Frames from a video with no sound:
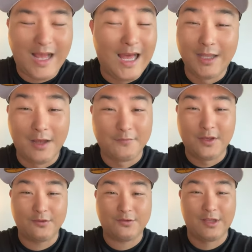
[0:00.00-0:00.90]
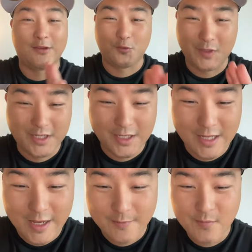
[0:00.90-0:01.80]
I love this. Let's read it
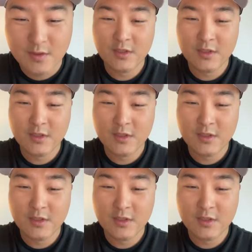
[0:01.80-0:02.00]
again.